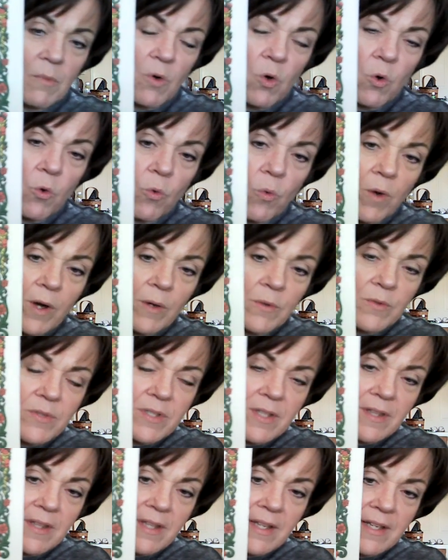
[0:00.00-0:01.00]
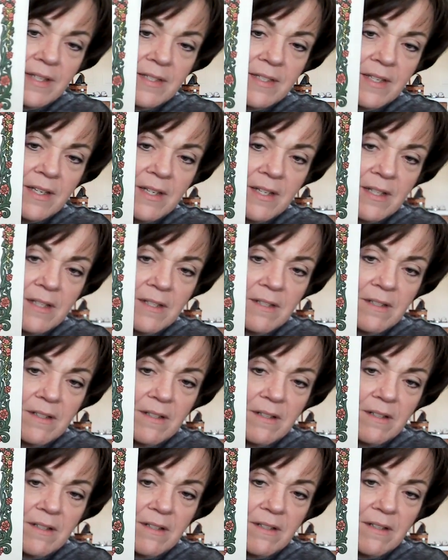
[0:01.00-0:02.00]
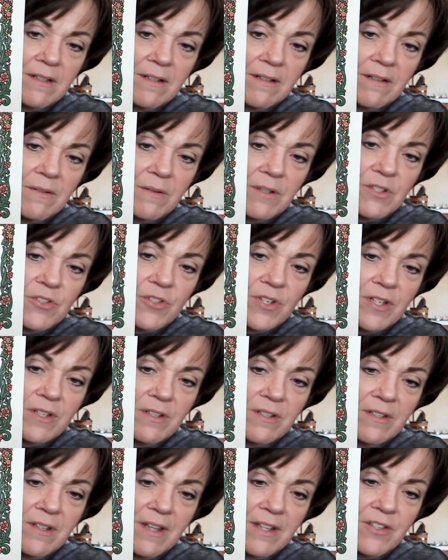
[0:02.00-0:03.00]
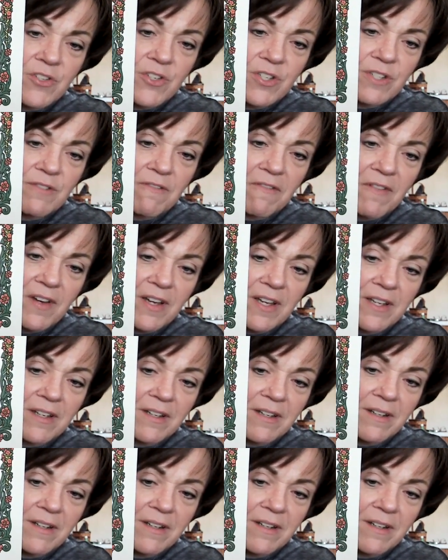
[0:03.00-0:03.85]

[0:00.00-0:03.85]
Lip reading: quotes and things in it, which it's just fun.